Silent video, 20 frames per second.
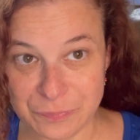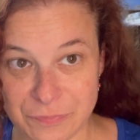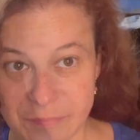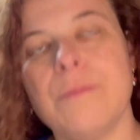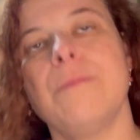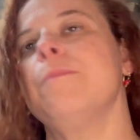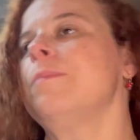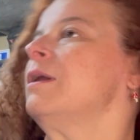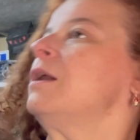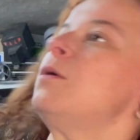
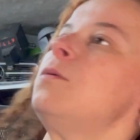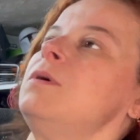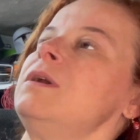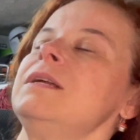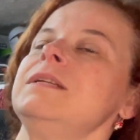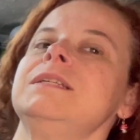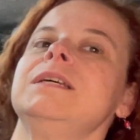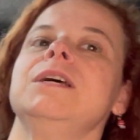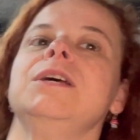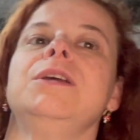But I want
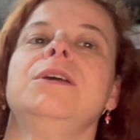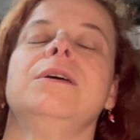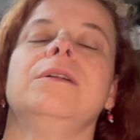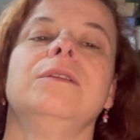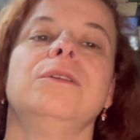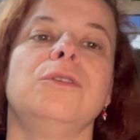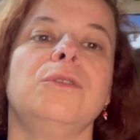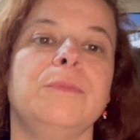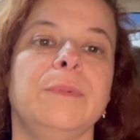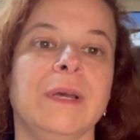to tell you a
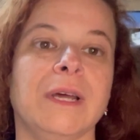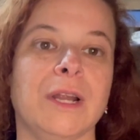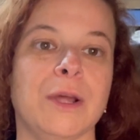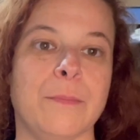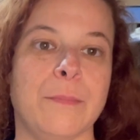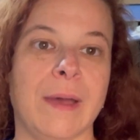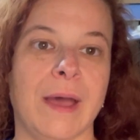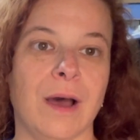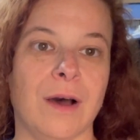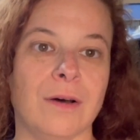little bit
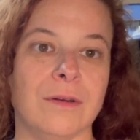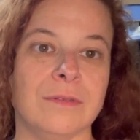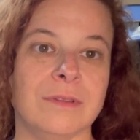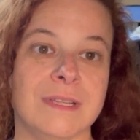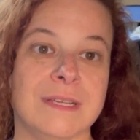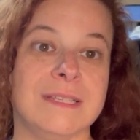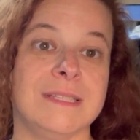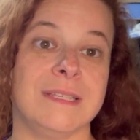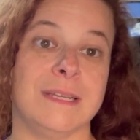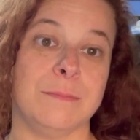about the
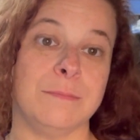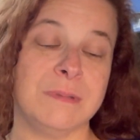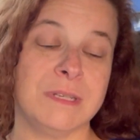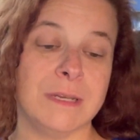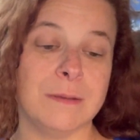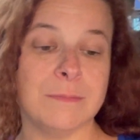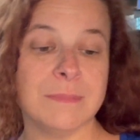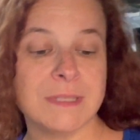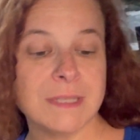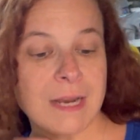
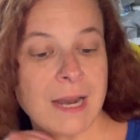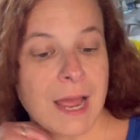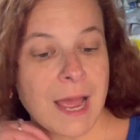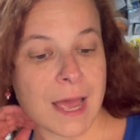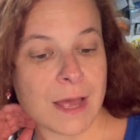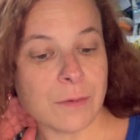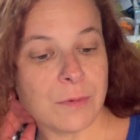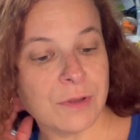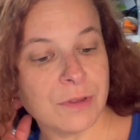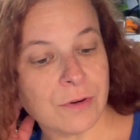symptoms that I
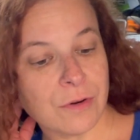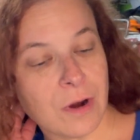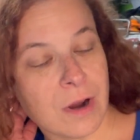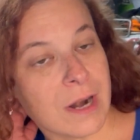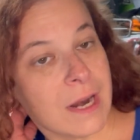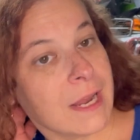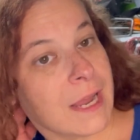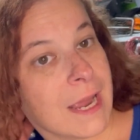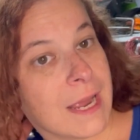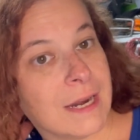had with
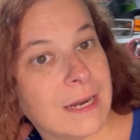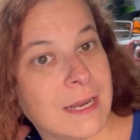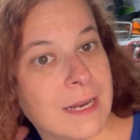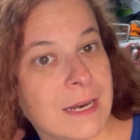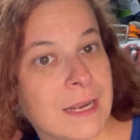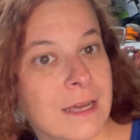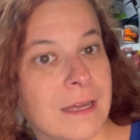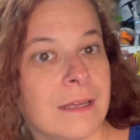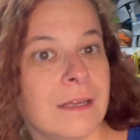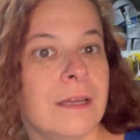chronic
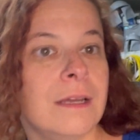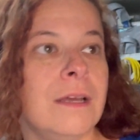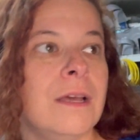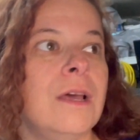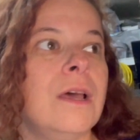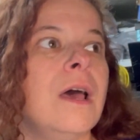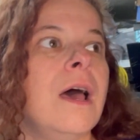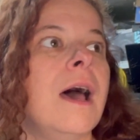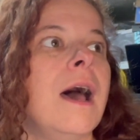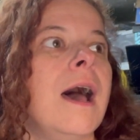candida
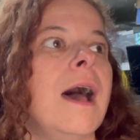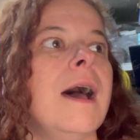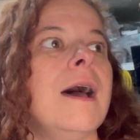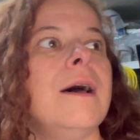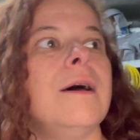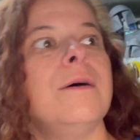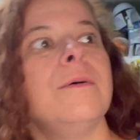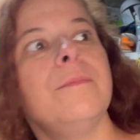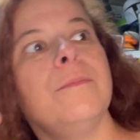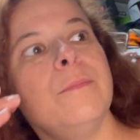
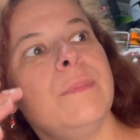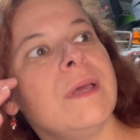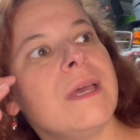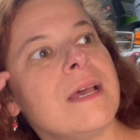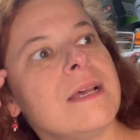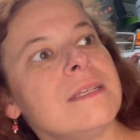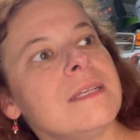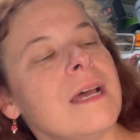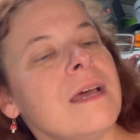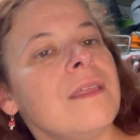um,
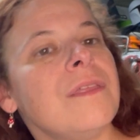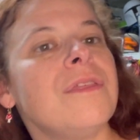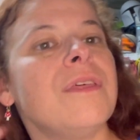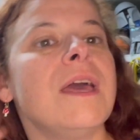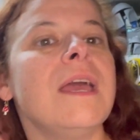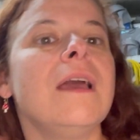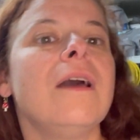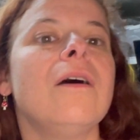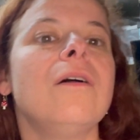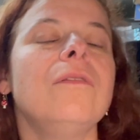because I
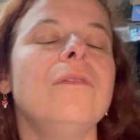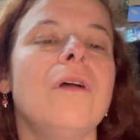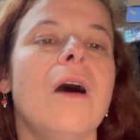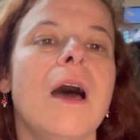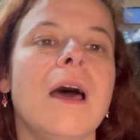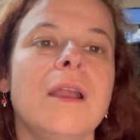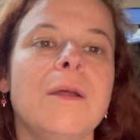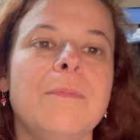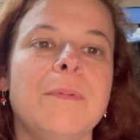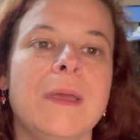think a
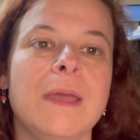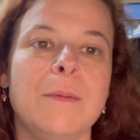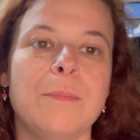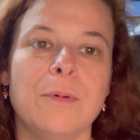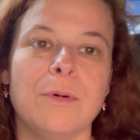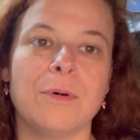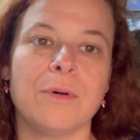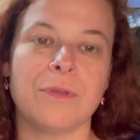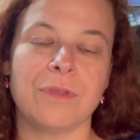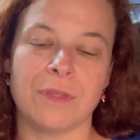lot of
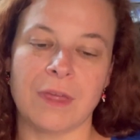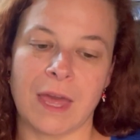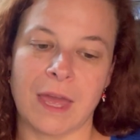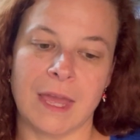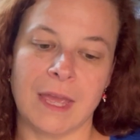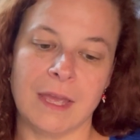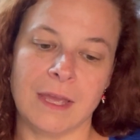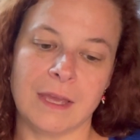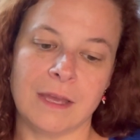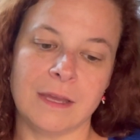people
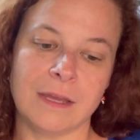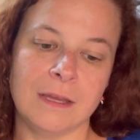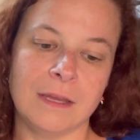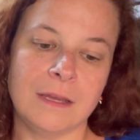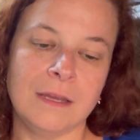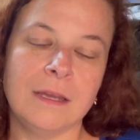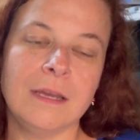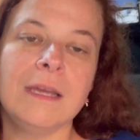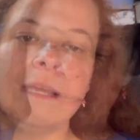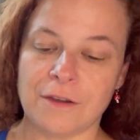think
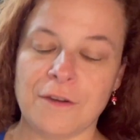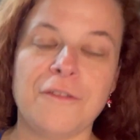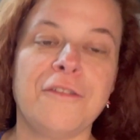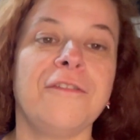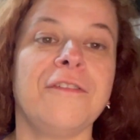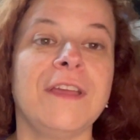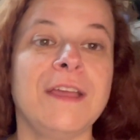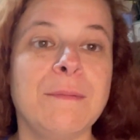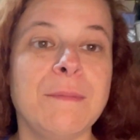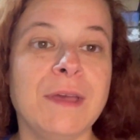
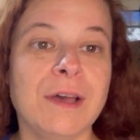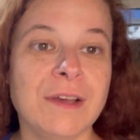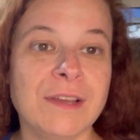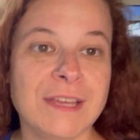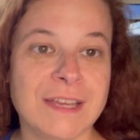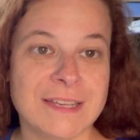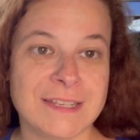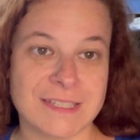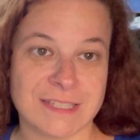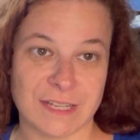female
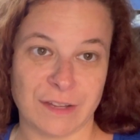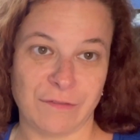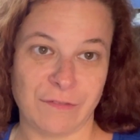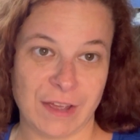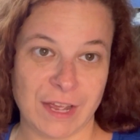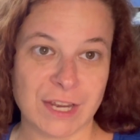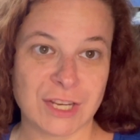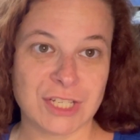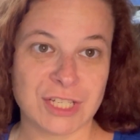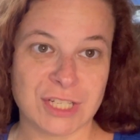yeast
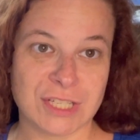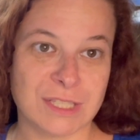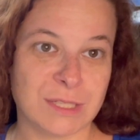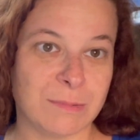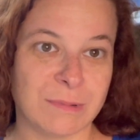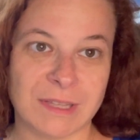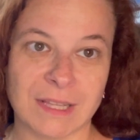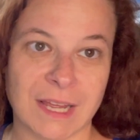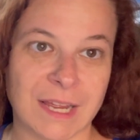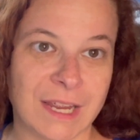infections
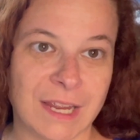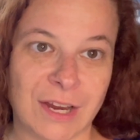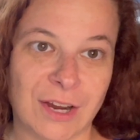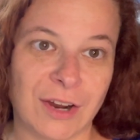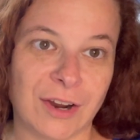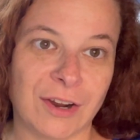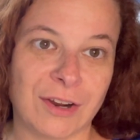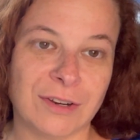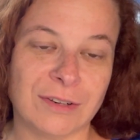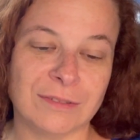when they
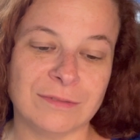hear